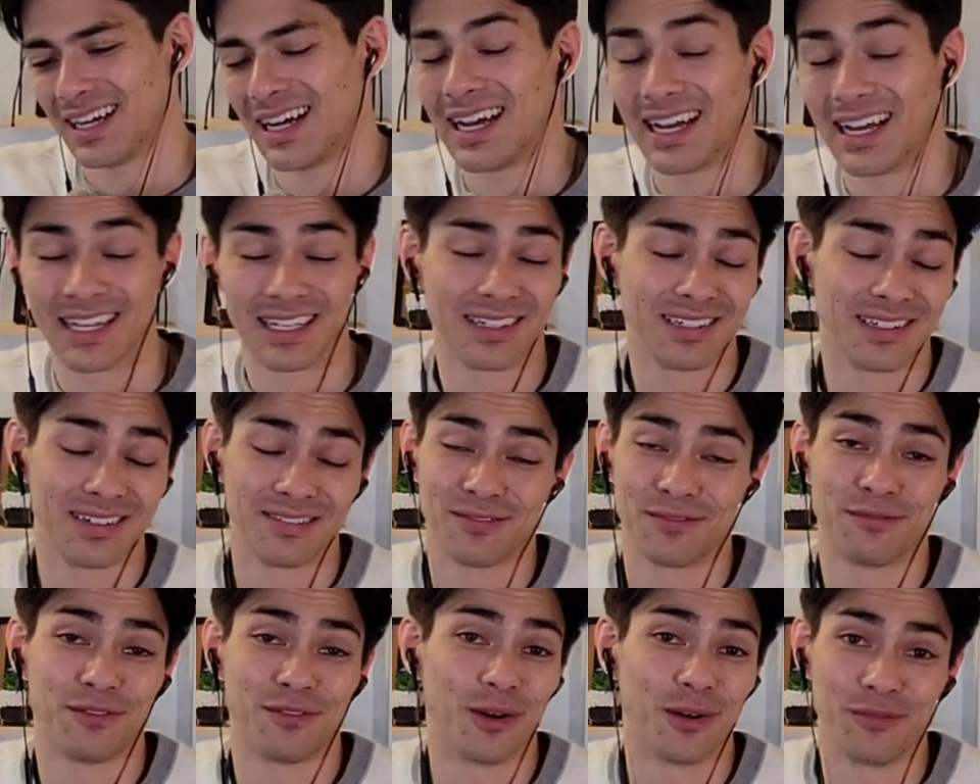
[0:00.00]
I
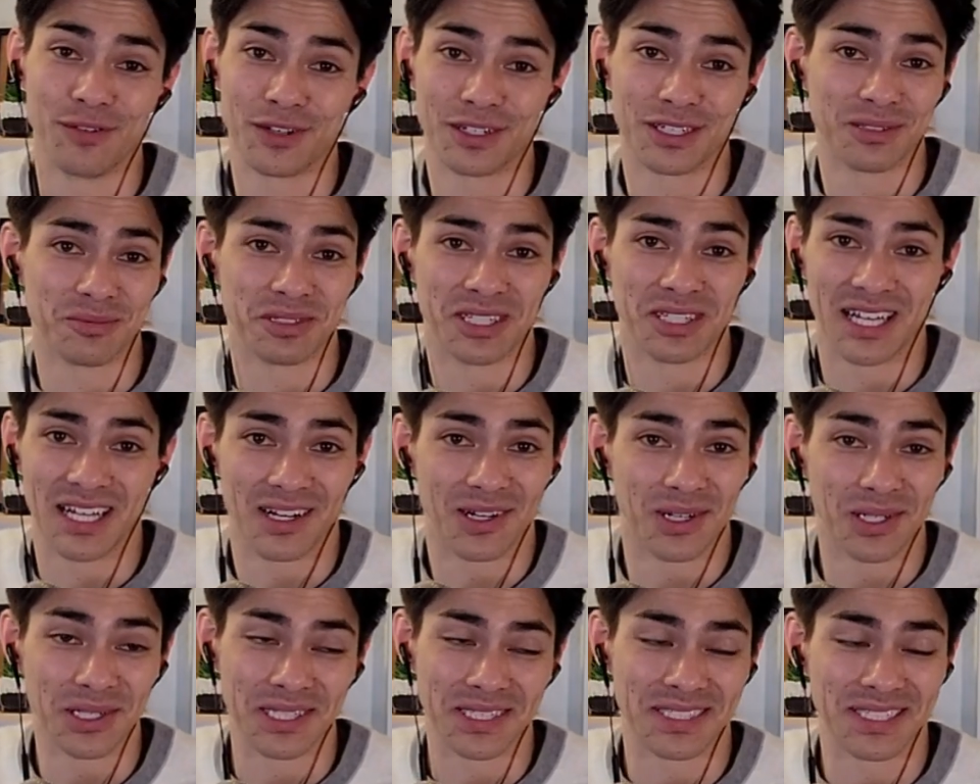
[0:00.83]
fall victim to that
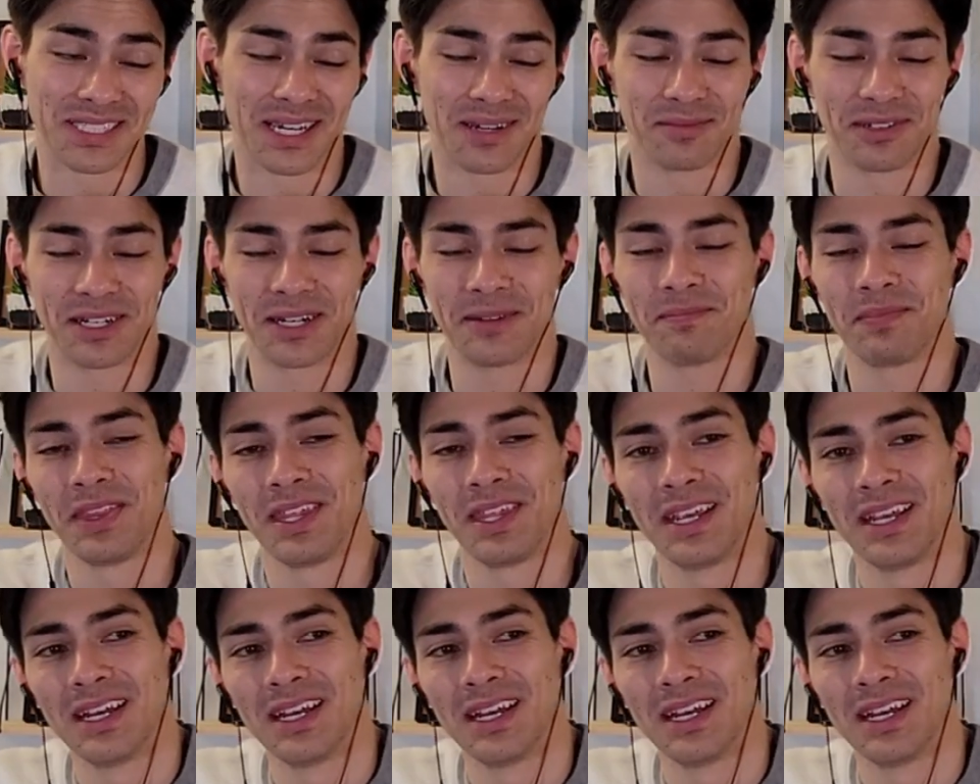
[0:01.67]
all the time, right?